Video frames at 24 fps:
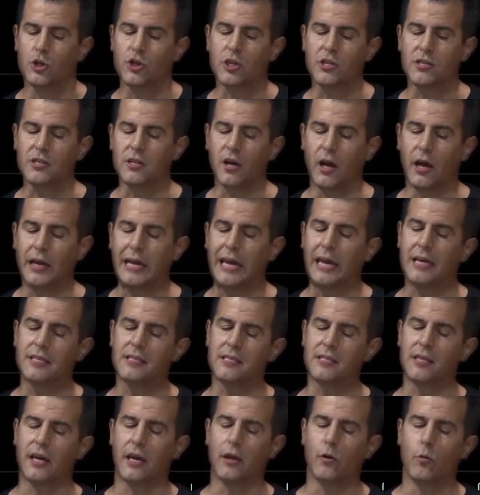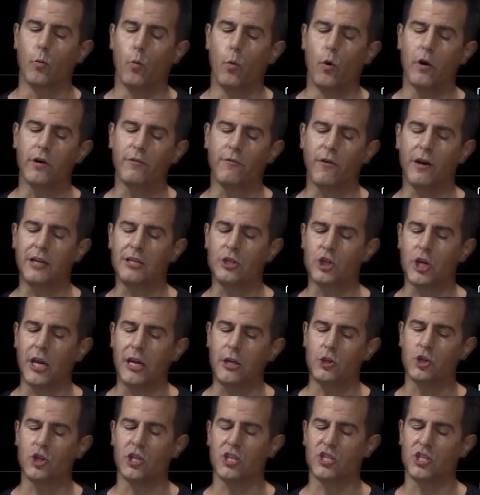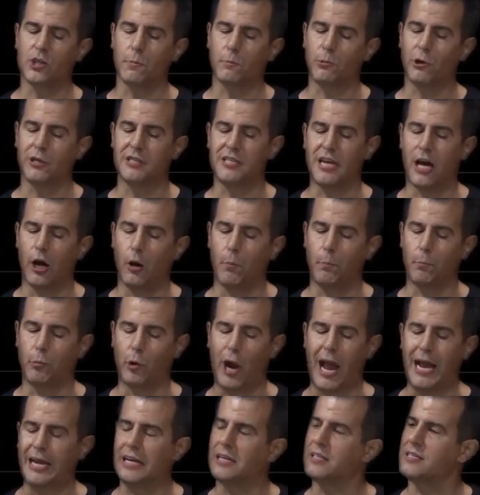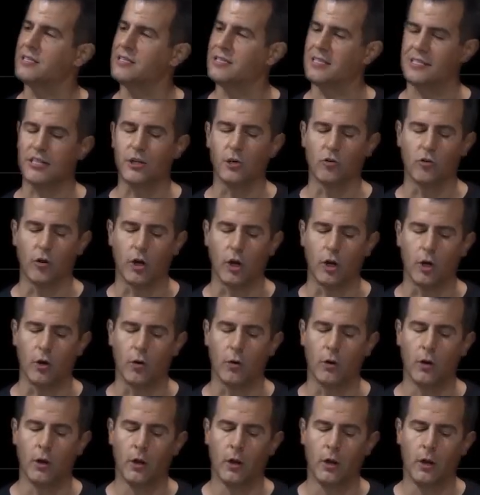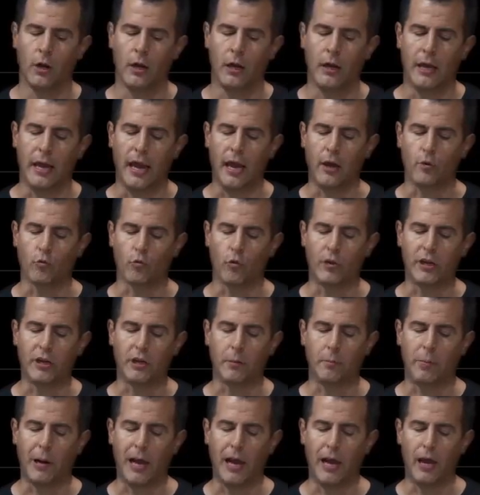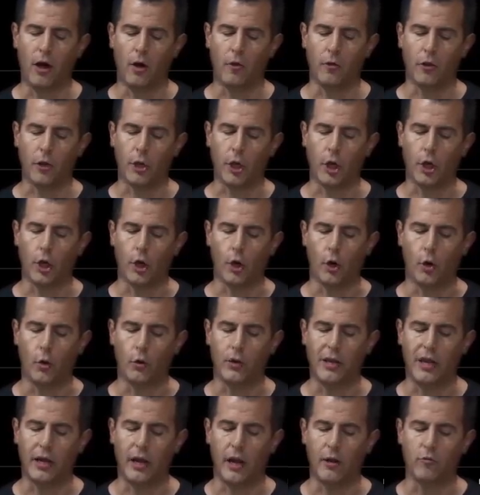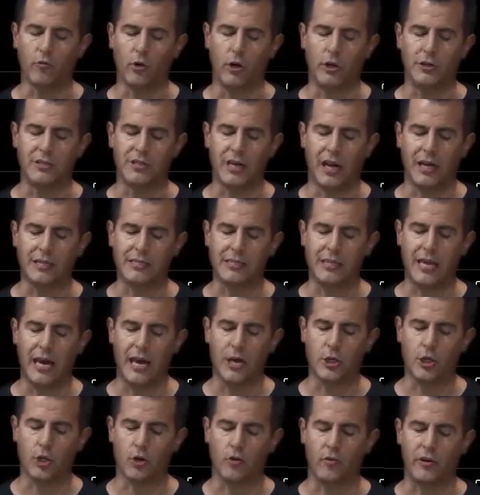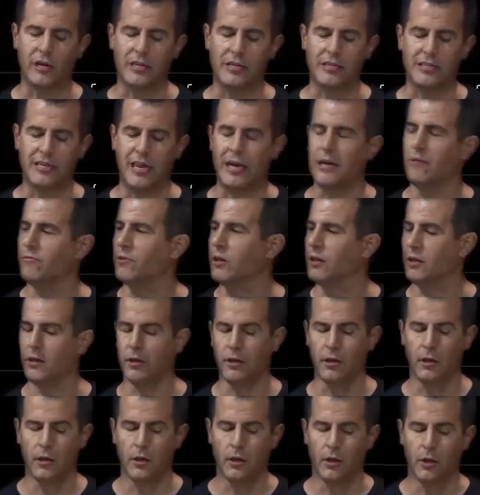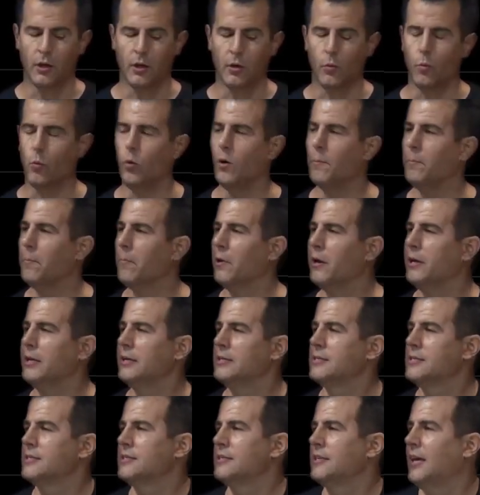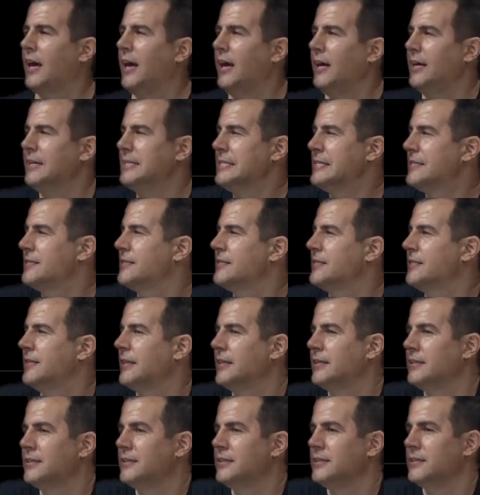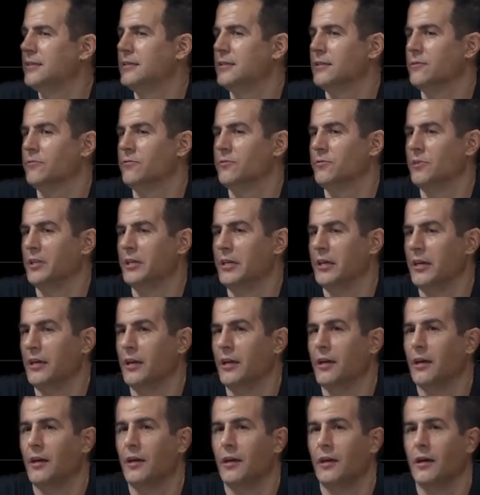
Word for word: Just a guess then, what if I change this to print out bracket 0 and recompile the code, and I run dot slash greet David? What might it say instinctively?